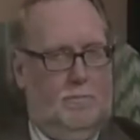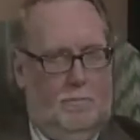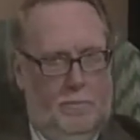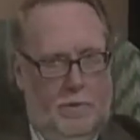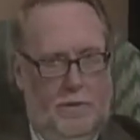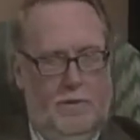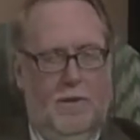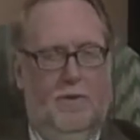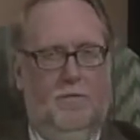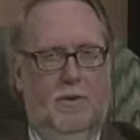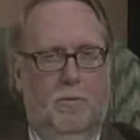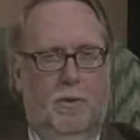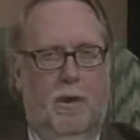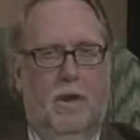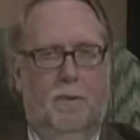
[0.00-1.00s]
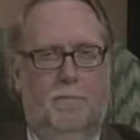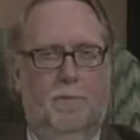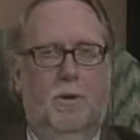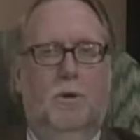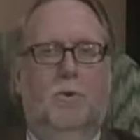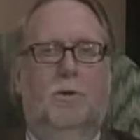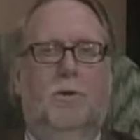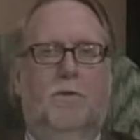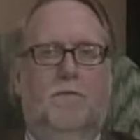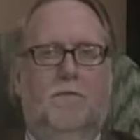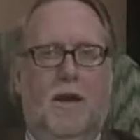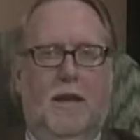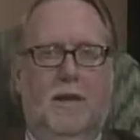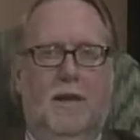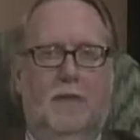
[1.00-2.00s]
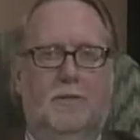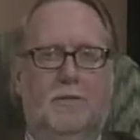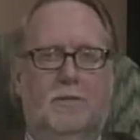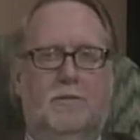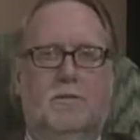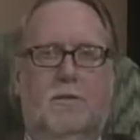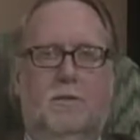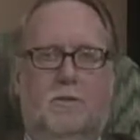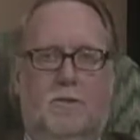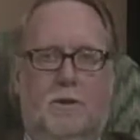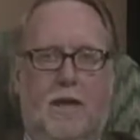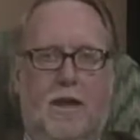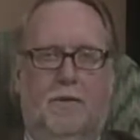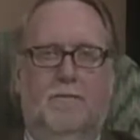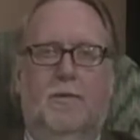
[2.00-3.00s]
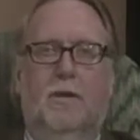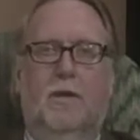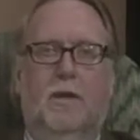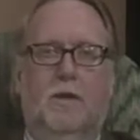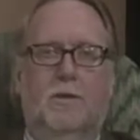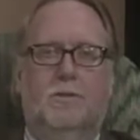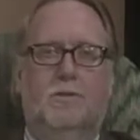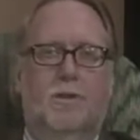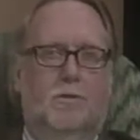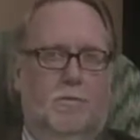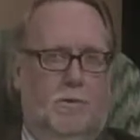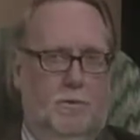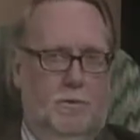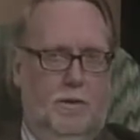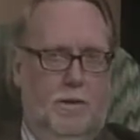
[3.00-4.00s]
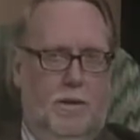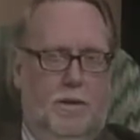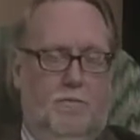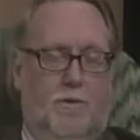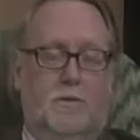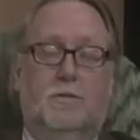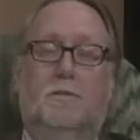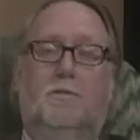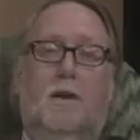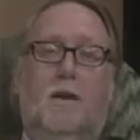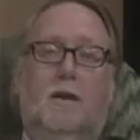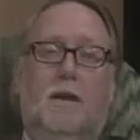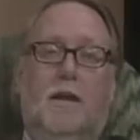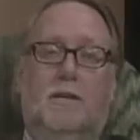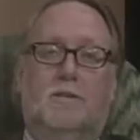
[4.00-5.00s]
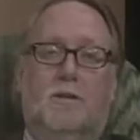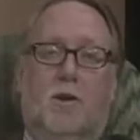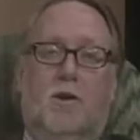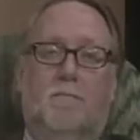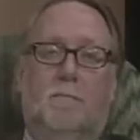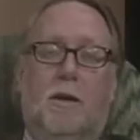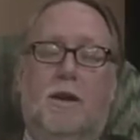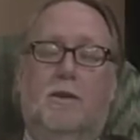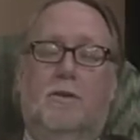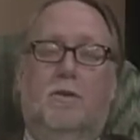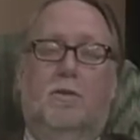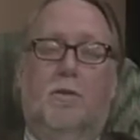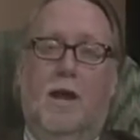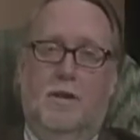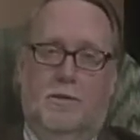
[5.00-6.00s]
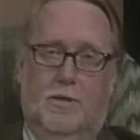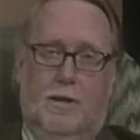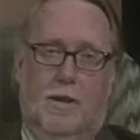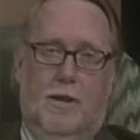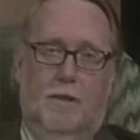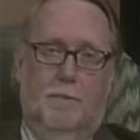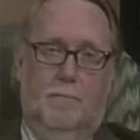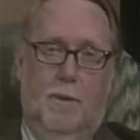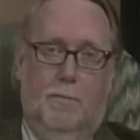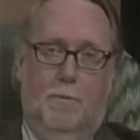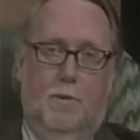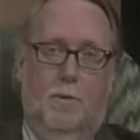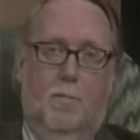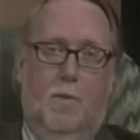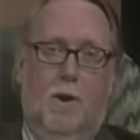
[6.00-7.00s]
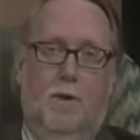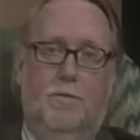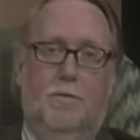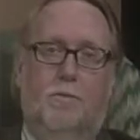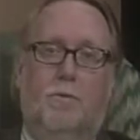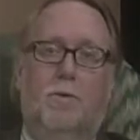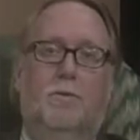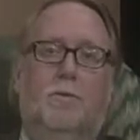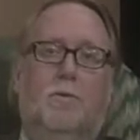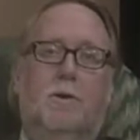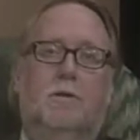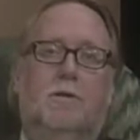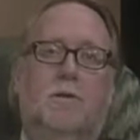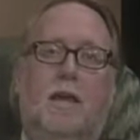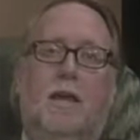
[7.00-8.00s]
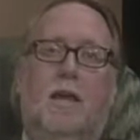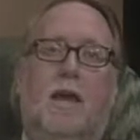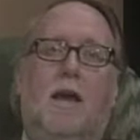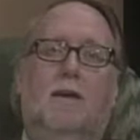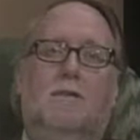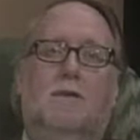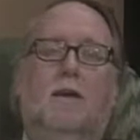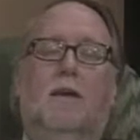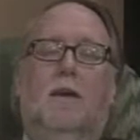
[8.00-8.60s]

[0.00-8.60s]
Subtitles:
that definitely will help you in your finances, in your life in general. First of all, I'd like to start off by congratulating the people who won the Ruth Chris Steakhouse